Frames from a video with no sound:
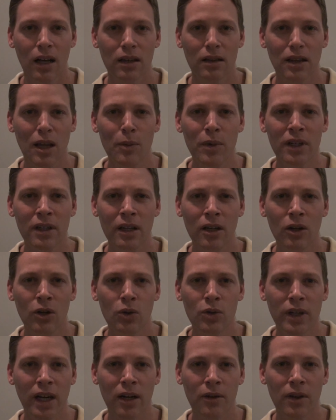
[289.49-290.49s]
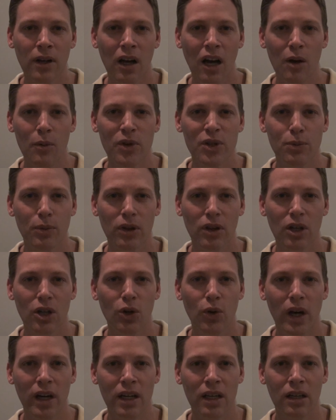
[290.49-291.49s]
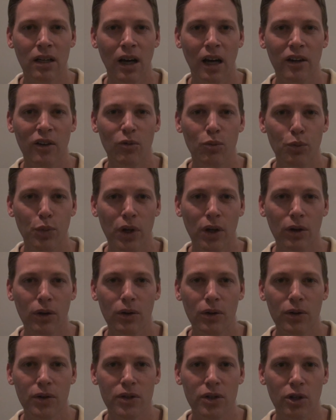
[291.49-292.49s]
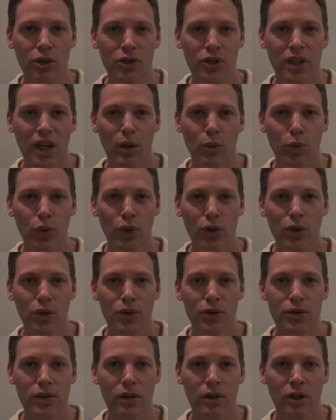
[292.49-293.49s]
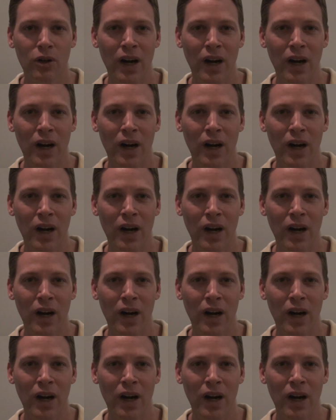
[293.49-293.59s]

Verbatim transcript: Let me know down in the comments below any kind of pills or shampoos